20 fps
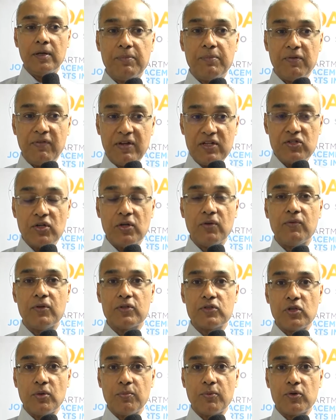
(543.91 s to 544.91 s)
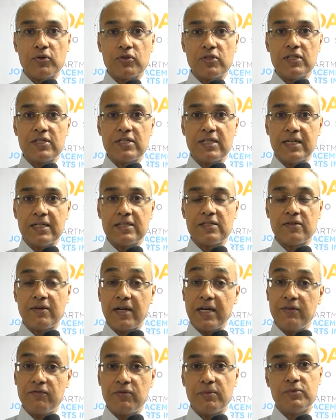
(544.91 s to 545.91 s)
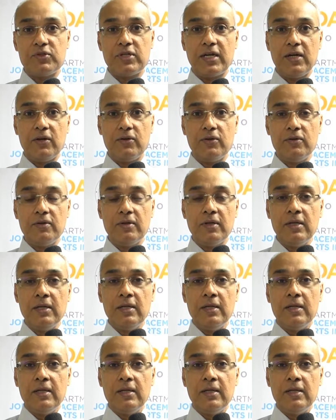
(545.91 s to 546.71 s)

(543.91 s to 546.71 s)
prevention of osteoporosis starts right from childhood,